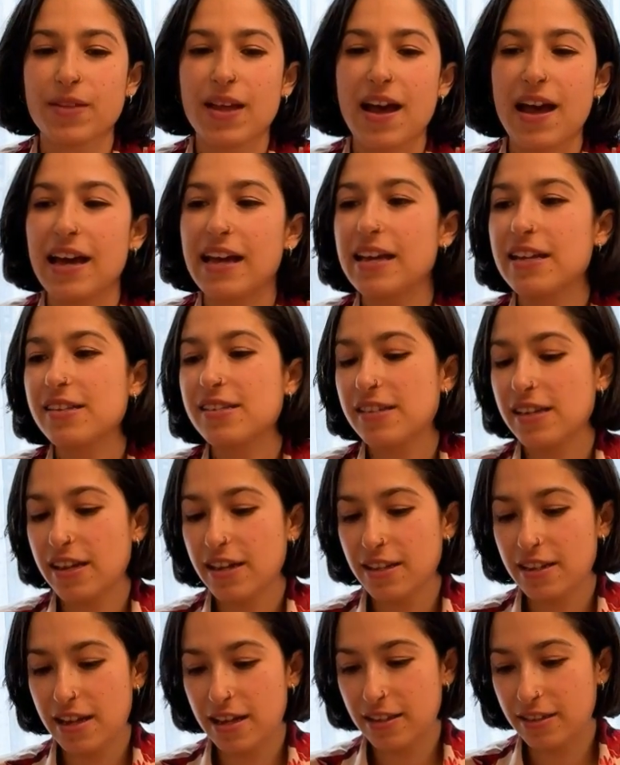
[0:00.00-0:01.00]
I can
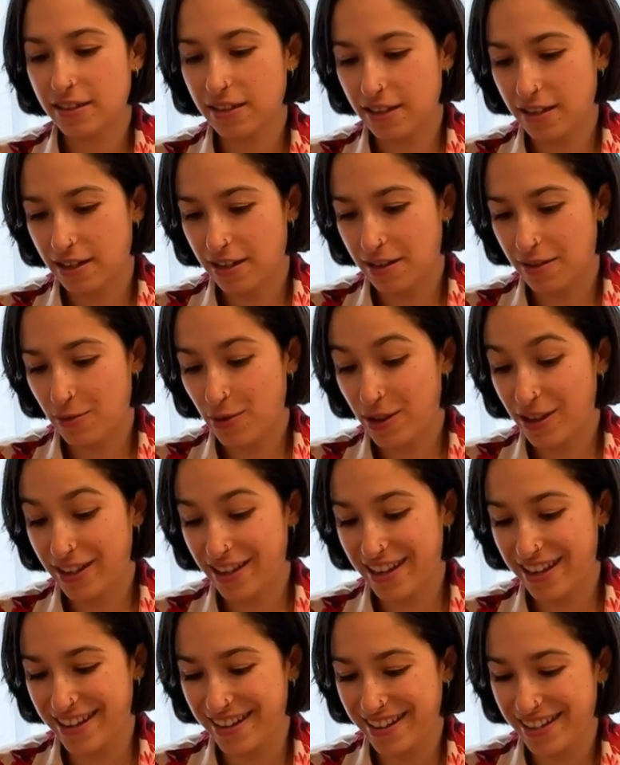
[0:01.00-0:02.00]
say that, well,
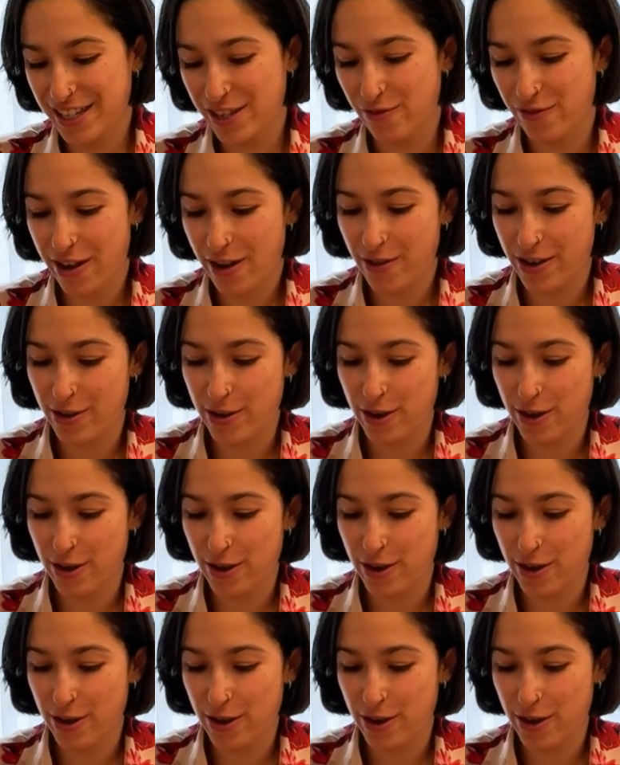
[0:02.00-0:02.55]
it's very